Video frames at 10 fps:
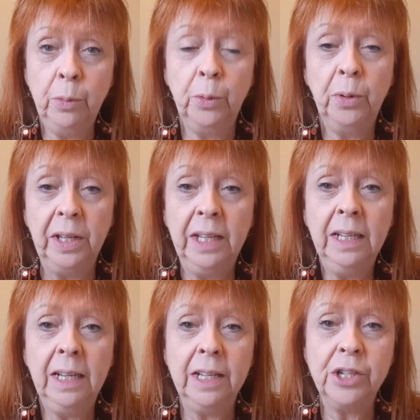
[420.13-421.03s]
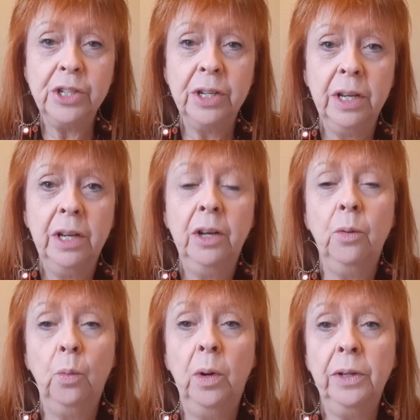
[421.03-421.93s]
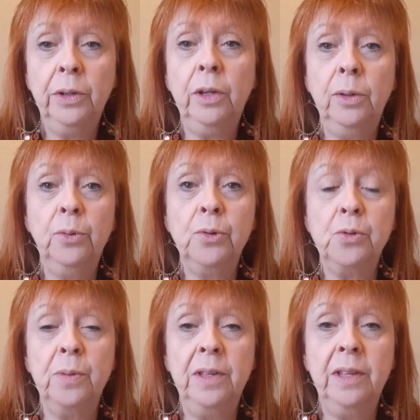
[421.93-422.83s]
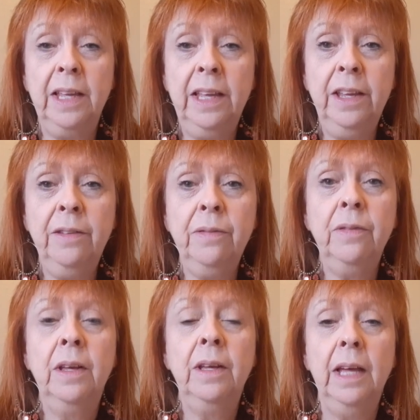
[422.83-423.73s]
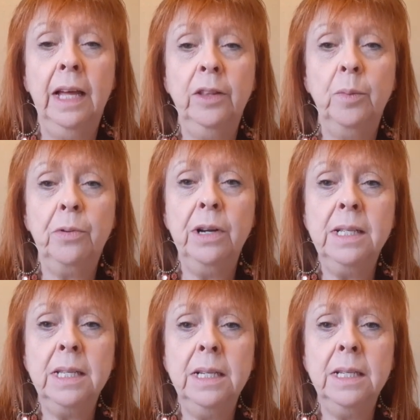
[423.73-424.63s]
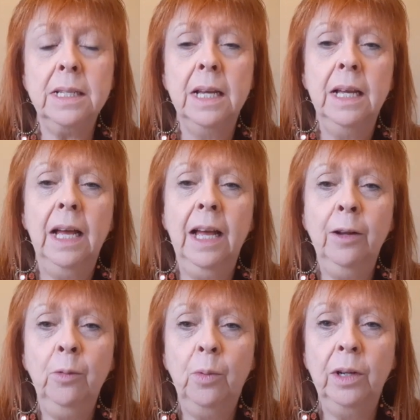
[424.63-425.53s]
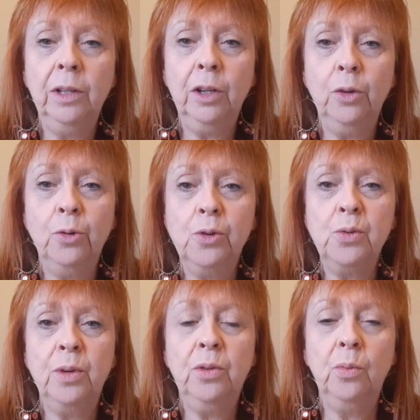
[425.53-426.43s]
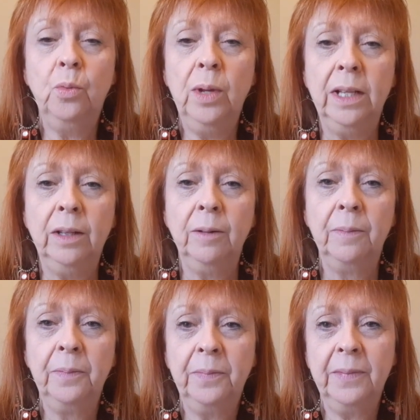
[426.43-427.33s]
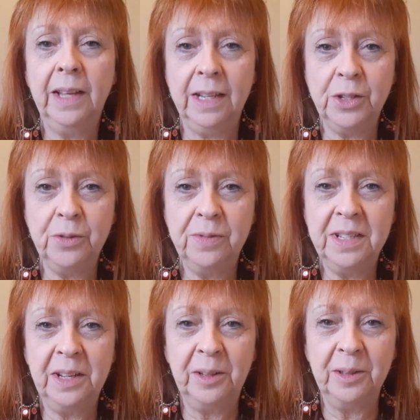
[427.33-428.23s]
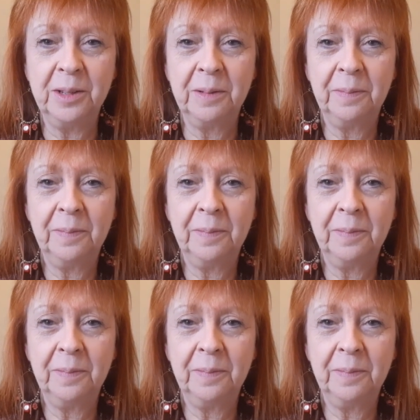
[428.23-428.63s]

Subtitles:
more English. One clause with if and the present, and one clause with will as the result.